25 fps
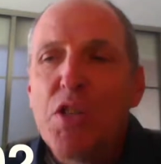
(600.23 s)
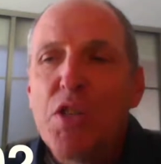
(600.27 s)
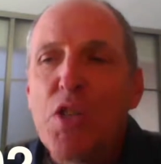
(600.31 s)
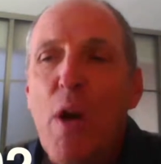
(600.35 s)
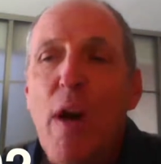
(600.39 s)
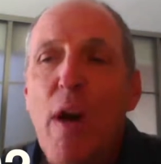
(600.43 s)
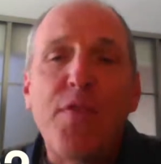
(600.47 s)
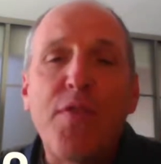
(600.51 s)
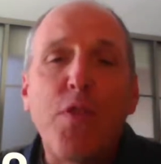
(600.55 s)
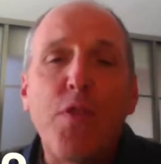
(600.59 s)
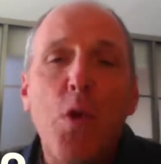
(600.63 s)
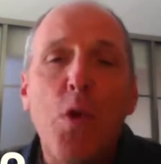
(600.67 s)

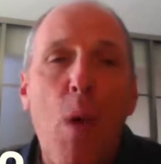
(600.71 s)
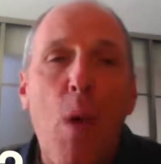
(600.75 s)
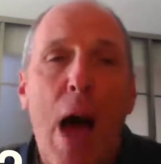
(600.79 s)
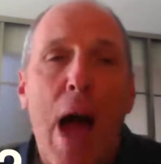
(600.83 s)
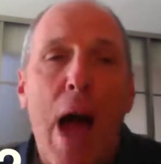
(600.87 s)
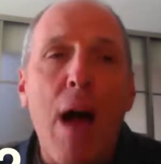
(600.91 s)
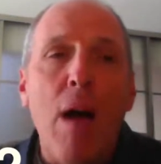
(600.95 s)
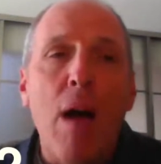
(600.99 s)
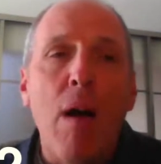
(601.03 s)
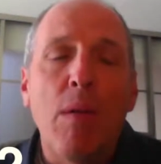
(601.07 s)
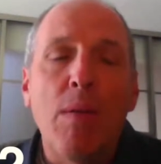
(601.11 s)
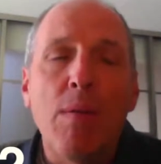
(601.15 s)
So after a
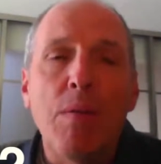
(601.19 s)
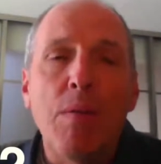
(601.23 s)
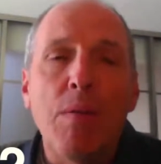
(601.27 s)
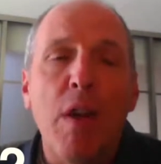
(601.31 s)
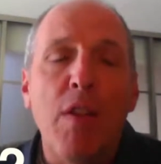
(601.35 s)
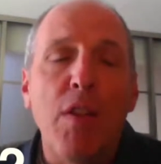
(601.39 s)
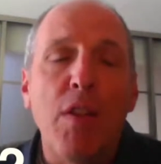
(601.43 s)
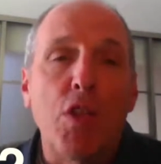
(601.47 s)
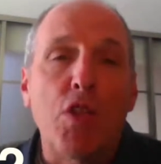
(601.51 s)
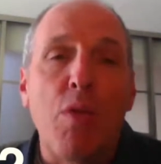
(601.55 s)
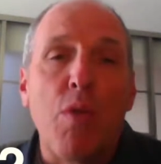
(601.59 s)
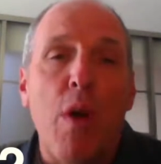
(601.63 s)
while,
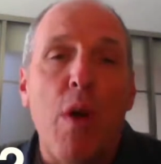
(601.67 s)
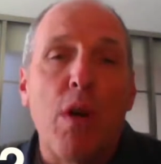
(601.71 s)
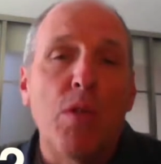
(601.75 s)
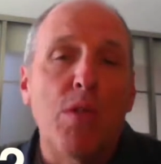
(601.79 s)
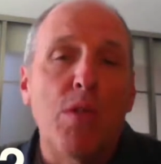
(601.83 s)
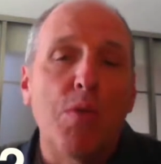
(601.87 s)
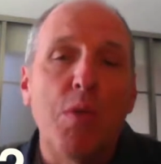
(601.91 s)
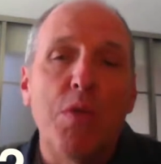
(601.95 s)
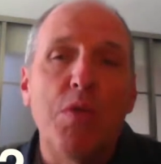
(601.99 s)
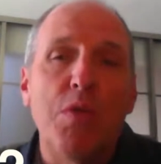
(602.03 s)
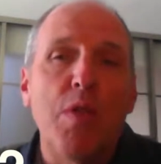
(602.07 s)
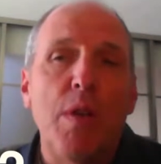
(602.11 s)
one of the
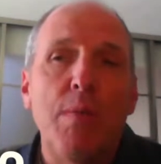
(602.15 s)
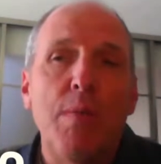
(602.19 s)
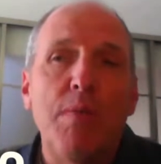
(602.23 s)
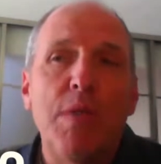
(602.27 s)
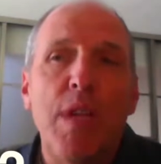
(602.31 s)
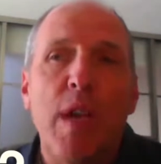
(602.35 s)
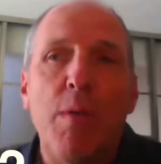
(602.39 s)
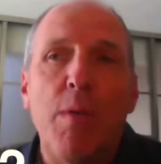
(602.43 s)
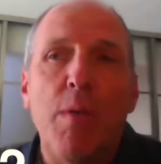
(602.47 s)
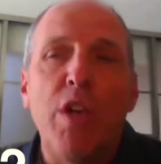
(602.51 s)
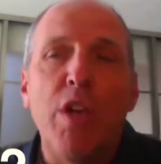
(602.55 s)
struggles was that we